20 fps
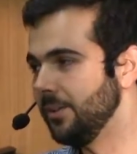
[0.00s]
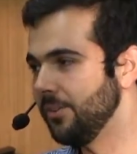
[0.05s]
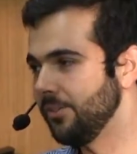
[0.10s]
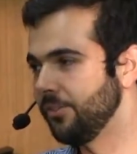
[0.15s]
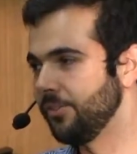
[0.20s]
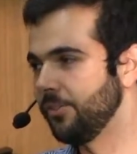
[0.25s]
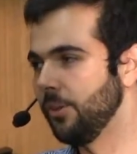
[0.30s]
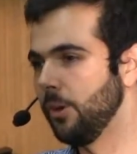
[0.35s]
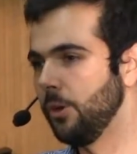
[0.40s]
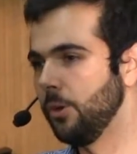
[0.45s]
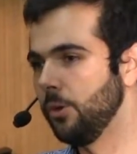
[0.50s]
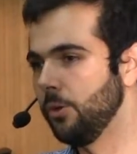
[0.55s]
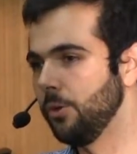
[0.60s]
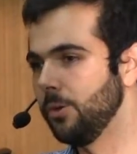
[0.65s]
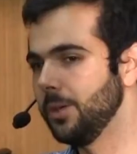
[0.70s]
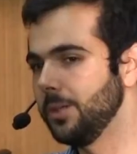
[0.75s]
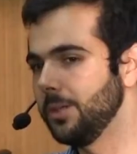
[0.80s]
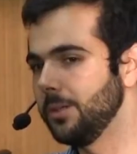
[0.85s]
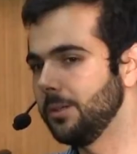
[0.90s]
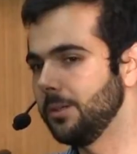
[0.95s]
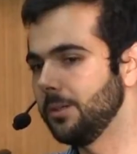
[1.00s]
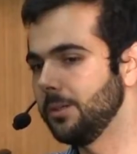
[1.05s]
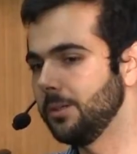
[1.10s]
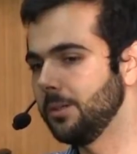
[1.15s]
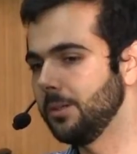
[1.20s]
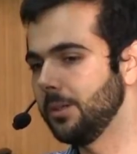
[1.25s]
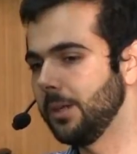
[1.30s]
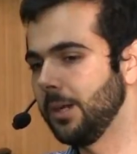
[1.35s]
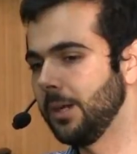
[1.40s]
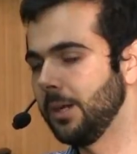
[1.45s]
So
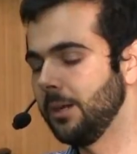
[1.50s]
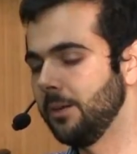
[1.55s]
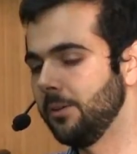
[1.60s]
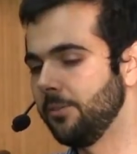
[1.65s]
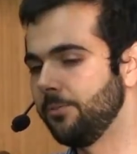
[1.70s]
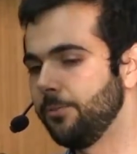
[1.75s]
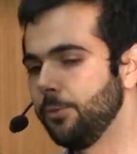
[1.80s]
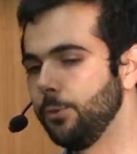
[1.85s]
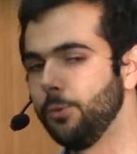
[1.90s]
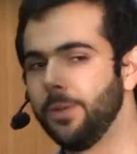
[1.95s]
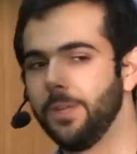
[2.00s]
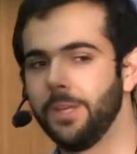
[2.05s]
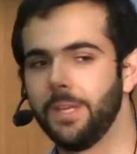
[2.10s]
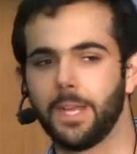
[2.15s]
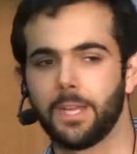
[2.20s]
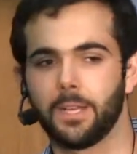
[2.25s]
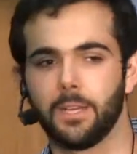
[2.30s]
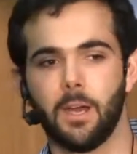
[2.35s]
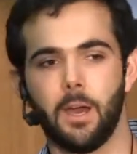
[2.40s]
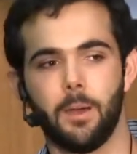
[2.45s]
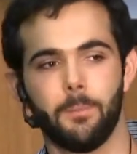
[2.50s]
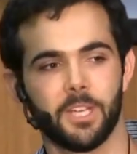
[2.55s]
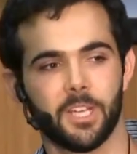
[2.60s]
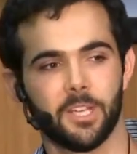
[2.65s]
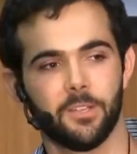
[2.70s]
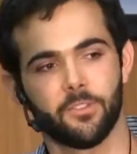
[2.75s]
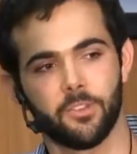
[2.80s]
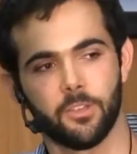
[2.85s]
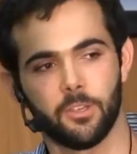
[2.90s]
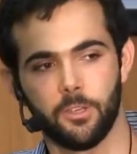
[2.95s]
food and economic
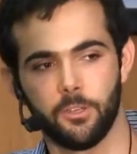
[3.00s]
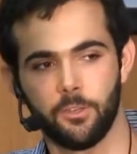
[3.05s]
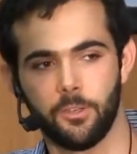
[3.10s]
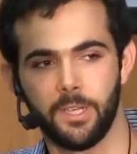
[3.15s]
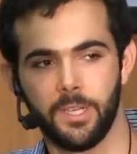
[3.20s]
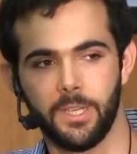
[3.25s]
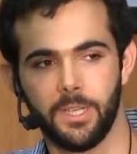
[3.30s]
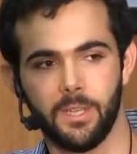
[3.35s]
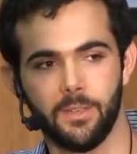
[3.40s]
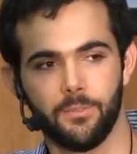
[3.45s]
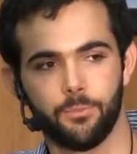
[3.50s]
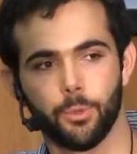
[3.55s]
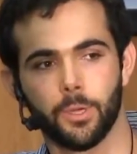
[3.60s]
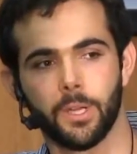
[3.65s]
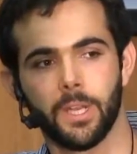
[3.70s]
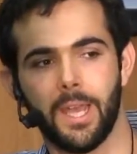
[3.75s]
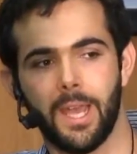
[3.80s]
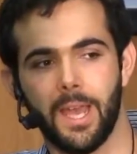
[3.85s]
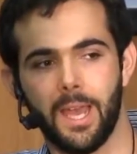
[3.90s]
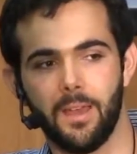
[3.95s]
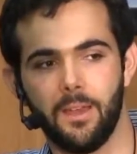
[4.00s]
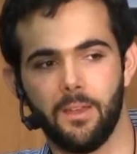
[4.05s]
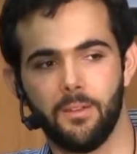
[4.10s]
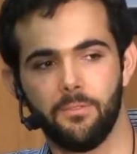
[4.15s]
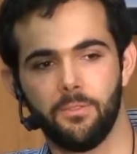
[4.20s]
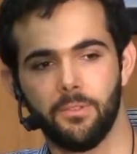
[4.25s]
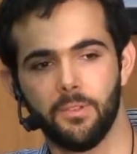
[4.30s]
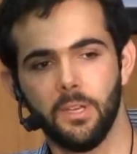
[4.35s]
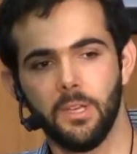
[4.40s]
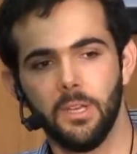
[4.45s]
insecurity, if we're going to
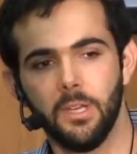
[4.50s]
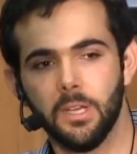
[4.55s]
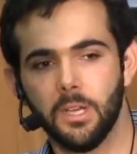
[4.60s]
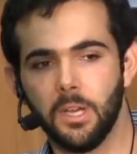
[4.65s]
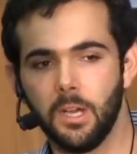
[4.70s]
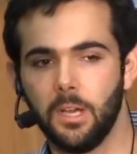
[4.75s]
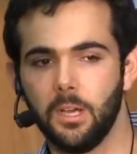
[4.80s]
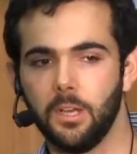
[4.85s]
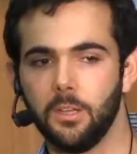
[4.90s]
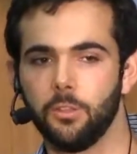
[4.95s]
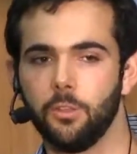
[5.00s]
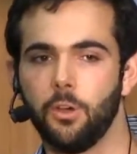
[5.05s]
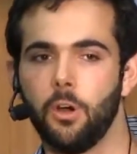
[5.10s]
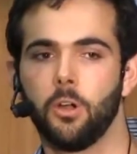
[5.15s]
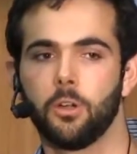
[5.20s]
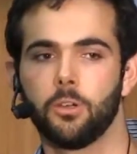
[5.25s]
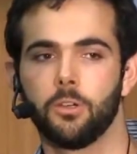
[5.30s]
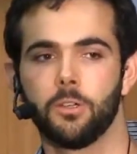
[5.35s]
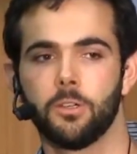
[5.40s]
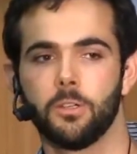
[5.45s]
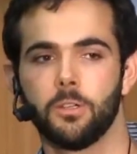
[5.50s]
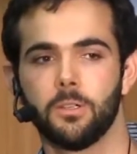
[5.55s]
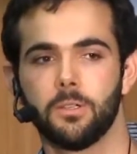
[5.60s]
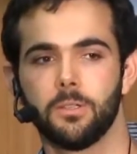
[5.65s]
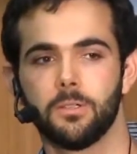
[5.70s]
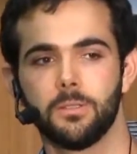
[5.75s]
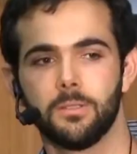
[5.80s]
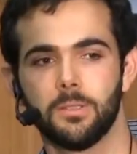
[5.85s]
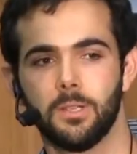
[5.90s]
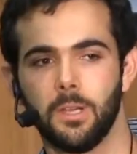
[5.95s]
have
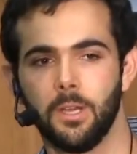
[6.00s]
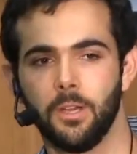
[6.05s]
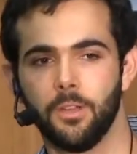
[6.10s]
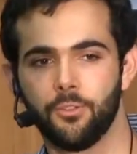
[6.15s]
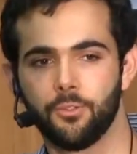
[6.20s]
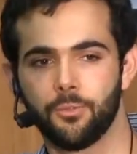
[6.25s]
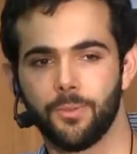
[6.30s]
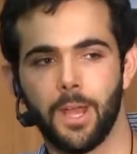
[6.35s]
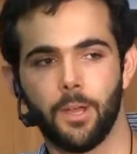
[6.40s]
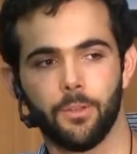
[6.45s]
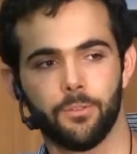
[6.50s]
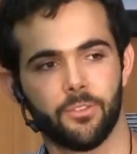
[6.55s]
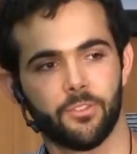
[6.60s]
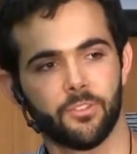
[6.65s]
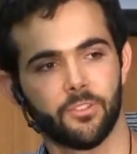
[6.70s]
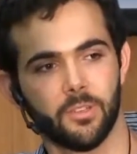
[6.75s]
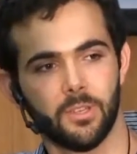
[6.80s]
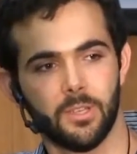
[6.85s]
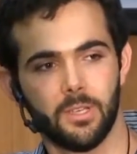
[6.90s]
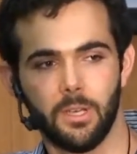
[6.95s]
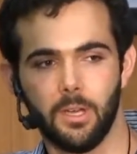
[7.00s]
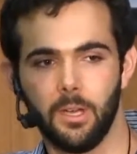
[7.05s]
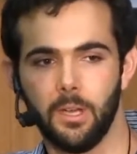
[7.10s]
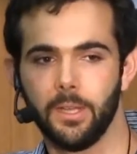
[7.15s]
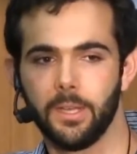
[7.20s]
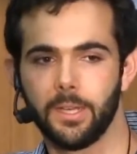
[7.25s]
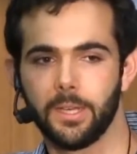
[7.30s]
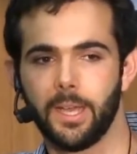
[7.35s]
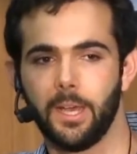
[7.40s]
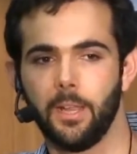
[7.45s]
longer droughts
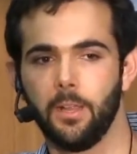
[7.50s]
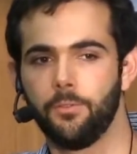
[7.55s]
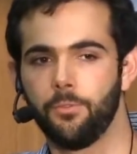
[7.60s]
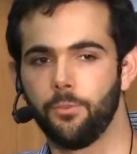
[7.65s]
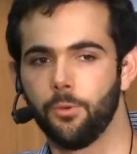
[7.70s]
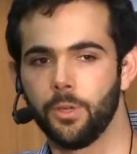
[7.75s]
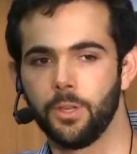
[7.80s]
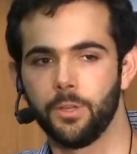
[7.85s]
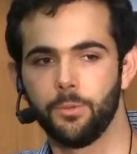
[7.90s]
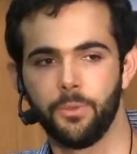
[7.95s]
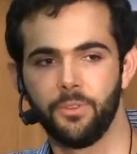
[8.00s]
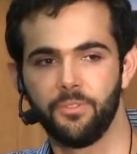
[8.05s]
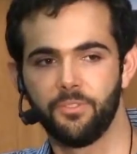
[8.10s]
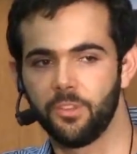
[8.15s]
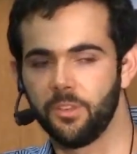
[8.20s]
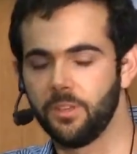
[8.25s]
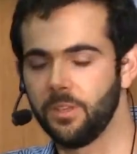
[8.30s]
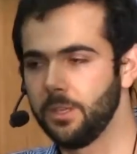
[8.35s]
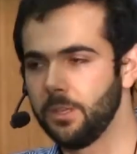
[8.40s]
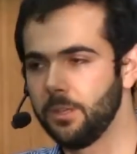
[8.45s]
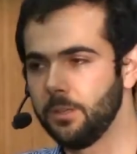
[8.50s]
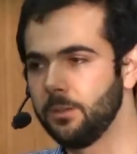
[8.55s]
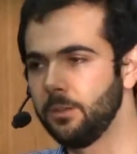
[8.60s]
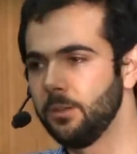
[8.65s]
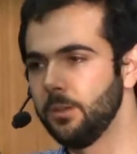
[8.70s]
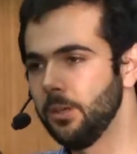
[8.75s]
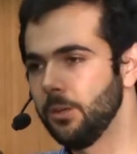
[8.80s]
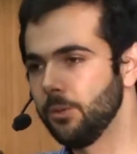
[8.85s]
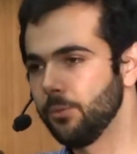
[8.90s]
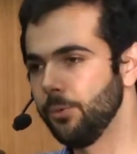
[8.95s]
in California, we've seen
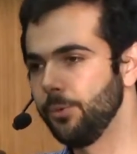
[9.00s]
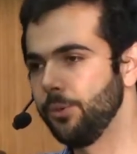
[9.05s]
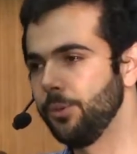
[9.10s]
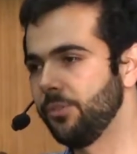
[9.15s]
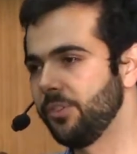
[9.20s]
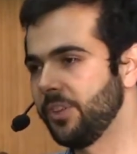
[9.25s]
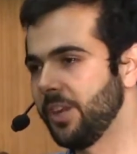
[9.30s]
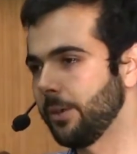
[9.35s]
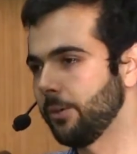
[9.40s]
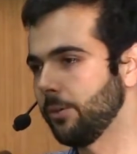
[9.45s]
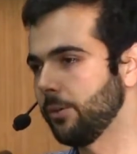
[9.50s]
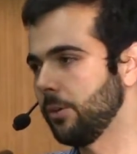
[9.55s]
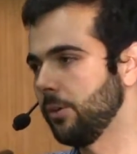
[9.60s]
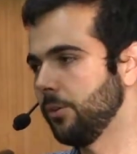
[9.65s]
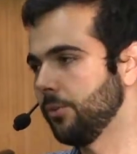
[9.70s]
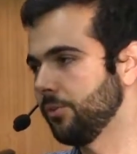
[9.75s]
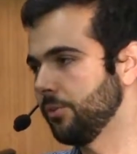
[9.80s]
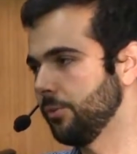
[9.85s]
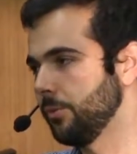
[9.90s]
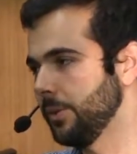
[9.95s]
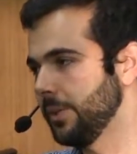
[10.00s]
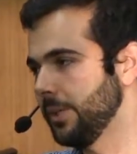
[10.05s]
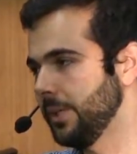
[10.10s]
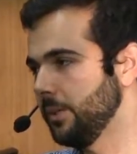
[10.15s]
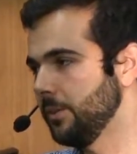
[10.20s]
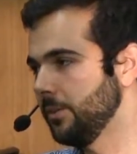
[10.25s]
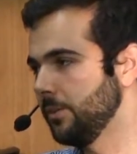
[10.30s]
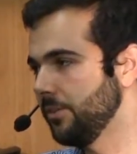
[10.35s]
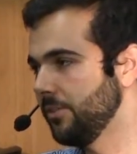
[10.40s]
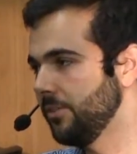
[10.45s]
reduced agricultural
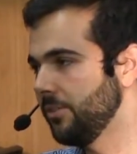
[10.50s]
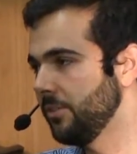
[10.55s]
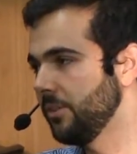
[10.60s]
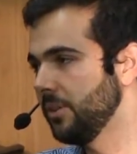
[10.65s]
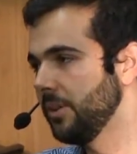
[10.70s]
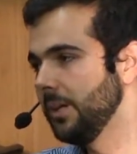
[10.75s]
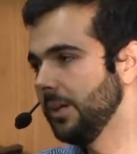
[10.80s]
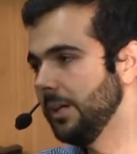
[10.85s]
yields.